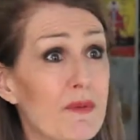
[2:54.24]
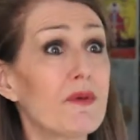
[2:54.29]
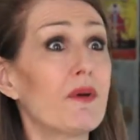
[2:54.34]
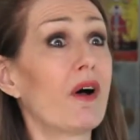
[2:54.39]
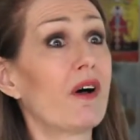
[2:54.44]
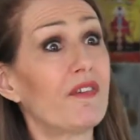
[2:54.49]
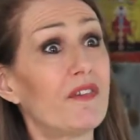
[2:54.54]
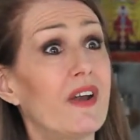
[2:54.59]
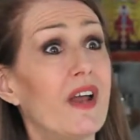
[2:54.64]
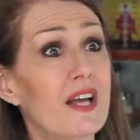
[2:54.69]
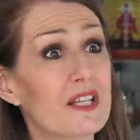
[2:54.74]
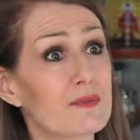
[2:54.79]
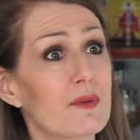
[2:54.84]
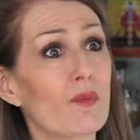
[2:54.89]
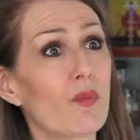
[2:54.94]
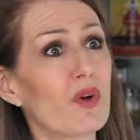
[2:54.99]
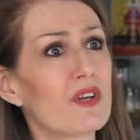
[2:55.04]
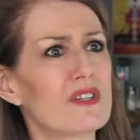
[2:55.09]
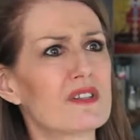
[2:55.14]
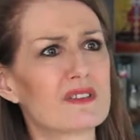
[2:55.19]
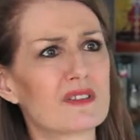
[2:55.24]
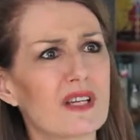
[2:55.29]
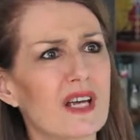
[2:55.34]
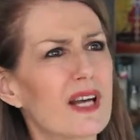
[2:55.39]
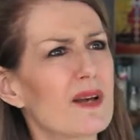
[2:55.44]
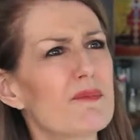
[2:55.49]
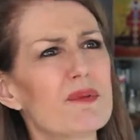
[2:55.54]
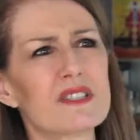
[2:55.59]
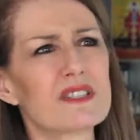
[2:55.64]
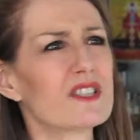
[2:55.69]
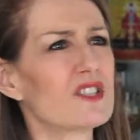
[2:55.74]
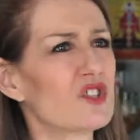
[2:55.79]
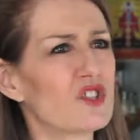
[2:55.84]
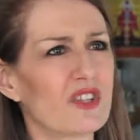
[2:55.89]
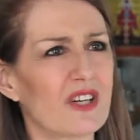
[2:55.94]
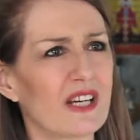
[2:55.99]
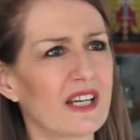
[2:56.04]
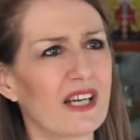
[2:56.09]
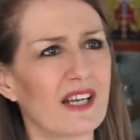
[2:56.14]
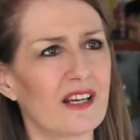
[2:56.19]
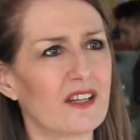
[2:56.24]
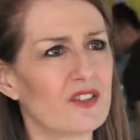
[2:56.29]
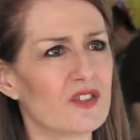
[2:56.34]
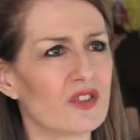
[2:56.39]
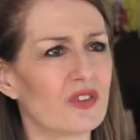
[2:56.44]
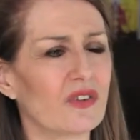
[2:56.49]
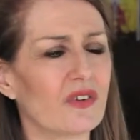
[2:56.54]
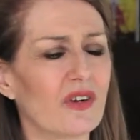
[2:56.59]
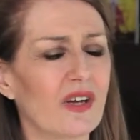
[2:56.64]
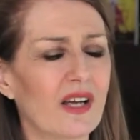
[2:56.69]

people often ask me, what kind of business should I get into?